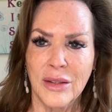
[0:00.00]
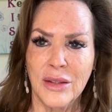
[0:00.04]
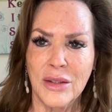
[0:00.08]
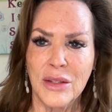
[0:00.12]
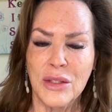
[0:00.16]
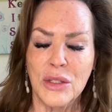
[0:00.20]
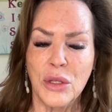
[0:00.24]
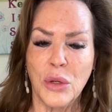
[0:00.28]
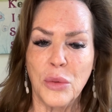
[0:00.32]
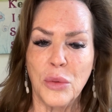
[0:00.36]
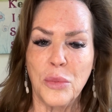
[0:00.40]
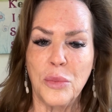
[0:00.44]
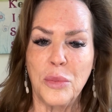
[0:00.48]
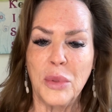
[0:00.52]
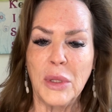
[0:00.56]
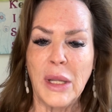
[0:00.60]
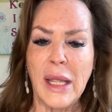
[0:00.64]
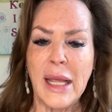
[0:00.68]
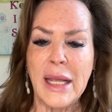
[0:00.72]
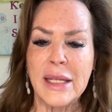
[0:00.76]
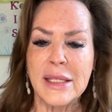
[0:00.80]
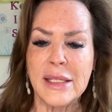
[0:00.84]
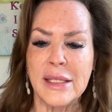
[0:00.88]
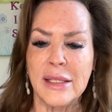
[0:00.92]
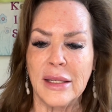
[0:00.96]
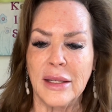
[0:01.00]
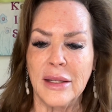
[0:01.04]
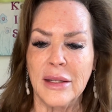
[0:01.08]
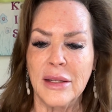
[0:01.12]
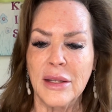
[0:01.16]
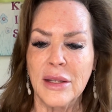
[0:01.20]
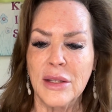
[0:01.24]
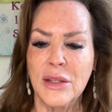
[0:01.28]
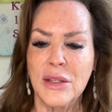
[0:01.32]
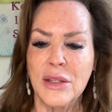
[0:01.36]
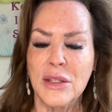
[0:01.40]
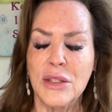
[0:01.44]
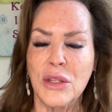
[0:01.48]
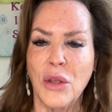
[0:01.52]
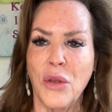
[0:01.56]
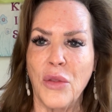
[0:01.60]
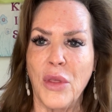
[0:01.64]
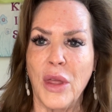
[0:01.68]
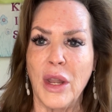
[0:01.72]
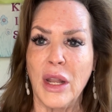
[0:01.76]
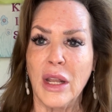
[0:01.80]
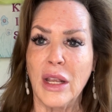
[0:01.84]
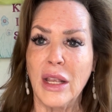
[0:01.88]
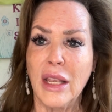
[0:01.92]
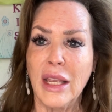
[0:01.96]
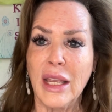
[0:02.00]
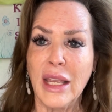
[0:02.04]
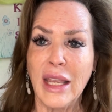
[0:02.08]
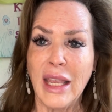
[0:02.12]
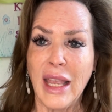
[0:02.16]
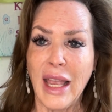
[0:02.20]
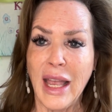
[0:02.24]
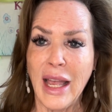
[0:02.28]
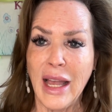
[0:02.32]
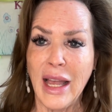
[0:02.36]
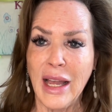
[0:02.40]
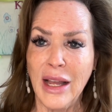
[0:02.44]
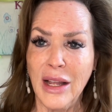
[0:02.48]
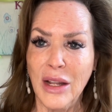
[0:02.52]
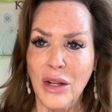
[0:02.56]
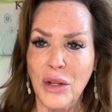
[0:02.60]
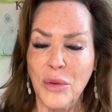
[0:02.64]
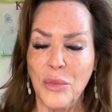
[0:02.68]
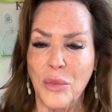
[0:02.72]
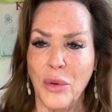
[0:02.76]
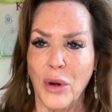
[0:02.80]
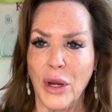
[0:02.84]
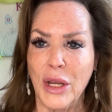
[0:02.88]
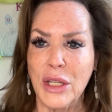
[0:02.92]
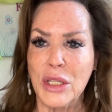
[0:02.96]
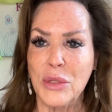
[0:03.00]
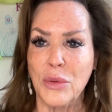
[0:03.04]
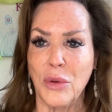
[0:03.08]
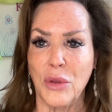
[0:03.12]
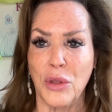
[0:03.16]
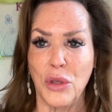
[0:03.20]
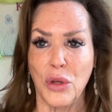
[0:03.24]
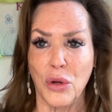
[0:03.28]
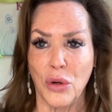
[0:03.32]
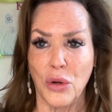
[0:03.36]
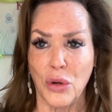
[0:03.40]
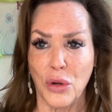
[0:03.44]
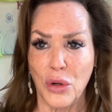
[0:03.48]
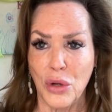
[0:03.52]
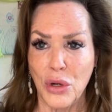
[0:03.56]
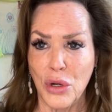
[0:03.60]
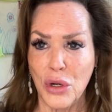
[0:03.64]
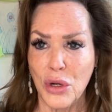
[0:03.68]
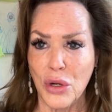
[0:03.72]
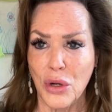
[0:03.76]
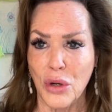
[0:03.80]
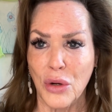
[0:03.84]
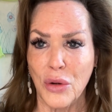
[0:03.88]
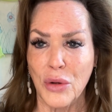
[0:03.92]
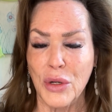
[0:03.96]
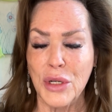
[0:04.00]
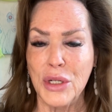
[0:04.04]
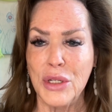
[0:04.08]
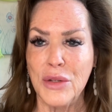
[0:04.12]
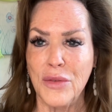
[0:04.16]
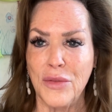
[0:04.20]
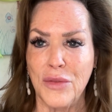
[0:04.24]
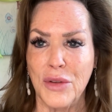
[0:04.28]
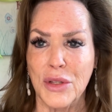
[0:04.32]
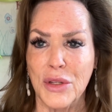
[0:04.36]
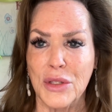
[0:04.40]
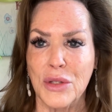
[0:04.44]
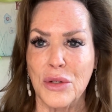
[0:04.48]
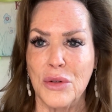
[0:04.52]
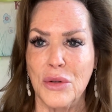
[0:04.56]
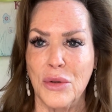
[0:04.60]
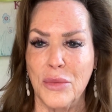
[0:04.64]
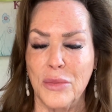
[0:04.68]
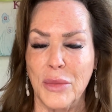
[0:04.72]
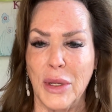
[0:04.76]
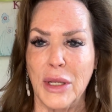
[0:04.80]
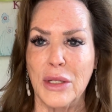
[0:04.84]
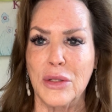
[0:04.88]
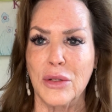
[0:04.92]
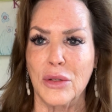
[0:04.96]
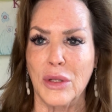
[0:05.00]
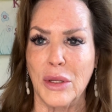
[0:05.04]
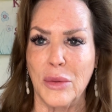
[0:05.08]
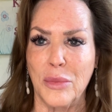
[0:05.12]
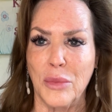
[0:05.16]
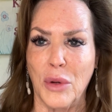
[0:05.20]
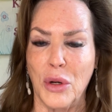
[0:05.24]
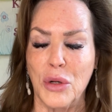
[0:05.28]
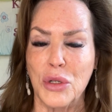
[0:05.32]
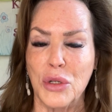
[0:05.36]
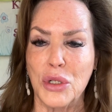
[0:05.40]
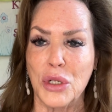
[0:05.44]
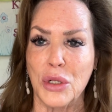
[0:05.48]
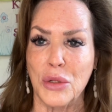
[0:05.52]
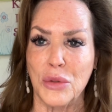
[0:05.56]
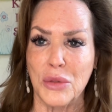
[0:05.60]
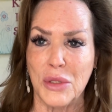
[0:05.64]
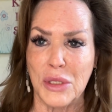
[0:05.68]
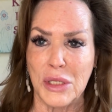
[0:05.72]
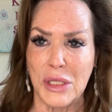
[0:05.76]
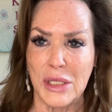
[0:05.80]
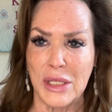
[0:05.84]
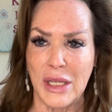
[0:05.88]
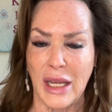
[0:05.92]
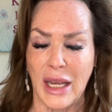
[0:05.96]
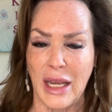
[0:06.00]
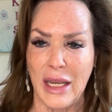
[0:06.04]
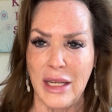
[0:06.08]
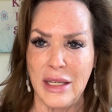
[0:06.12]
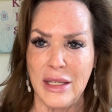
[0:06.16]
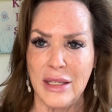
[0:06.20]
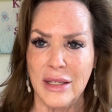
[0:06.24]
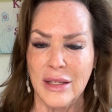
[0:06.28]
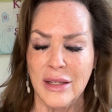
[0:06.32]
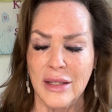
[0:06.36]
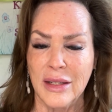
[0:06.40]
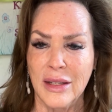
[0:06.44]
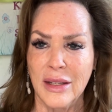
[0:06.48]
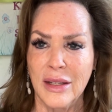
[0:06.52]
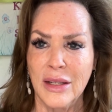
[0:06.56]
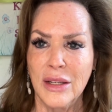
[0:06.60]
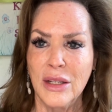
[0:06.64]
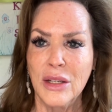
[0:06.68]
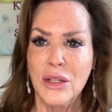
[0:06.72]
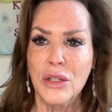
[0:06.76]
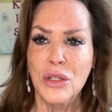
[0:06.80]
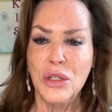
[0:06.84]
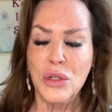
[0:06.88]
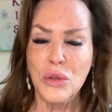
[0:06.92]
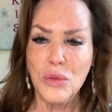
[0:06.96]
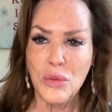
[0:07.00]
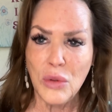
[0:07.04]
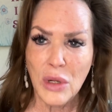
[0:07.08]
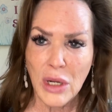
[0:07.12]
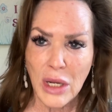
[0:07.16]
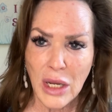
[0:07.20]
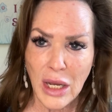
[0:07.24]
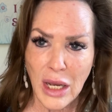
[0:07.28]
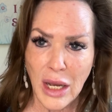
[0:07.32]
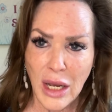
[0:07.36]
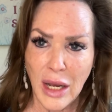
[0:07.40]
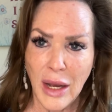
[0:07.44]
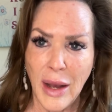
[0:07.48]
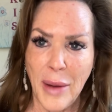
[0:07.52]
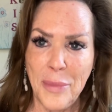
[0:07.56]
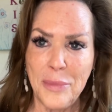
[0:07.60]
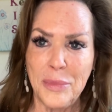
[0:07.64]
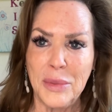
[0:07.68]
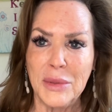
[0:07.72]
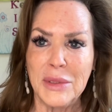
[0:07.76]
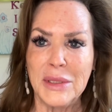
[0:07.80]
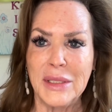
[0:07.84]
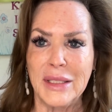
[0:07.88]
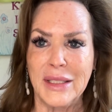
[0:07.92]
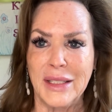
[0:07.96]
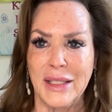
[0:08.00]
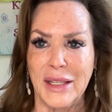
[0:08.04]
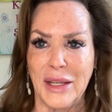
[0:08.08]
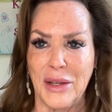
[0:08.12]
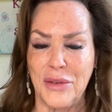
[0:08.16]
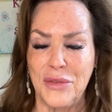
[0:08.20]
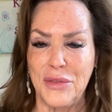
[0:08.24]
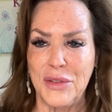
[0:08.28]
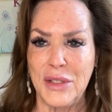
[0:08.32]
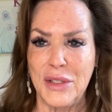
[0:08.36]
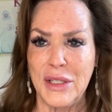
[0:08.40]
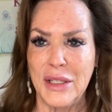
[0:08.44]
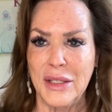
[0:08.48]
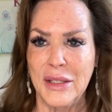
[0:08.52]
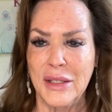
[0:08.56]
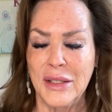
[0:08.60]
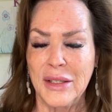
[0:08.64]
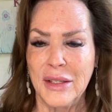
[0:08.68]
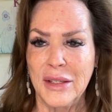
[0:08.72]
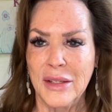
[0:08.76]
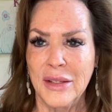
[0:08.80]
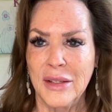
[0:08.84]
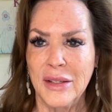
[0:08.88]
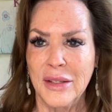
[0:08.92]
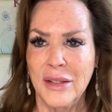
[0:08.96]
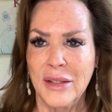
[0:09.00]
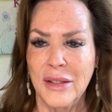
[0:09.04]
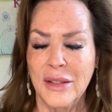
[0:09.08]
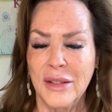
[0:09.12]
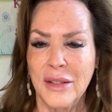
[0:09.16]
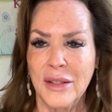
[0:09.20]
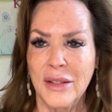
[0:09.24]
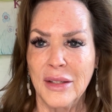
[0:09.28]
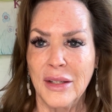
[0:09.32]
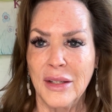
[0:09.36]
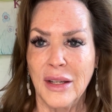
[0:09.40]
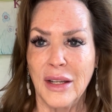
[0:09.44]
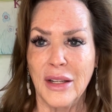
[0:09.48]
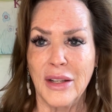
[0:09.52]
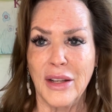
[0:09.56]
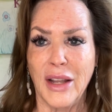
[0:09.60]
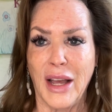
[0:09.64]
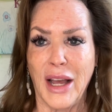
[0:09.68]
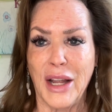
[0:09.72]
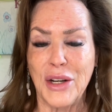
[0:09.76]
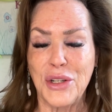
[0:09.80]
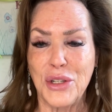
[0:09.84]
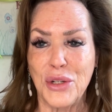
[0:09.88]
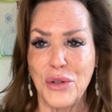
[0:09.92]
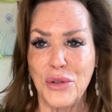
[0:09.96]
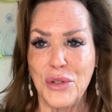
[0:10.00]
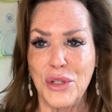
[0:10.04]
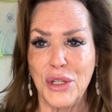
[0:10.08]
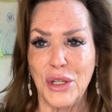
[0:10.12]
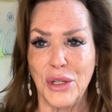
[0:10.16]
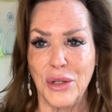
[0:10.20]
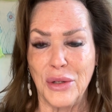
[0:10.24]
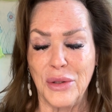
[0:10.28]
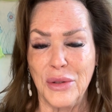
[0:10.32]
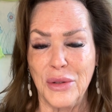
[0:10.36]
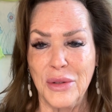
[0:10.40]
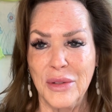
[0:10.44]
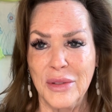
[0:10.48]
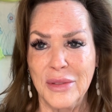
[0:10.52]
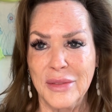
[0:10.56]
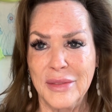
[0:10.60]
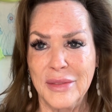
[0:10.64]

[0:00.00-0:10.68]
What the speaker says: So bless it so that it calibrates with your current physical, mental, emotional state to uplift a notch or two.